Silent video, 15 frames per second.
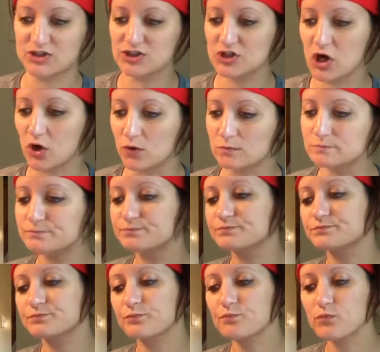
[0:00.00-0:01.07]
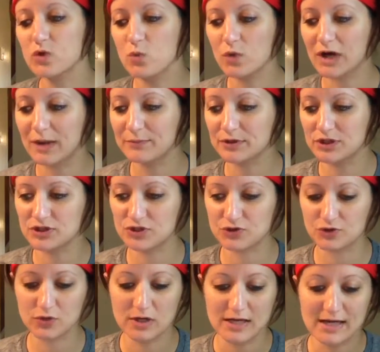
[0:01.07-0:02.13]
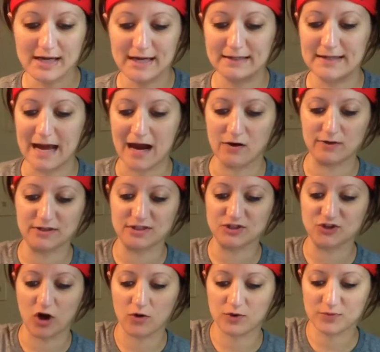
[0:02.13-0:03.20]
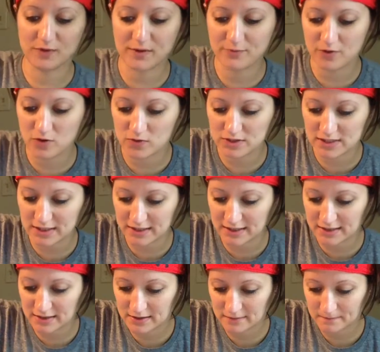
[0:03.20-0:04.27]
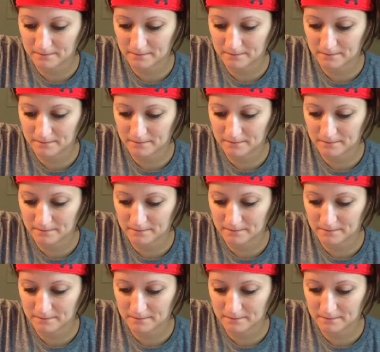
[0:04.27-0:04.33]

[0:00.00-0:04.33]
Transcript: So what I'm going to do now is start with my protein.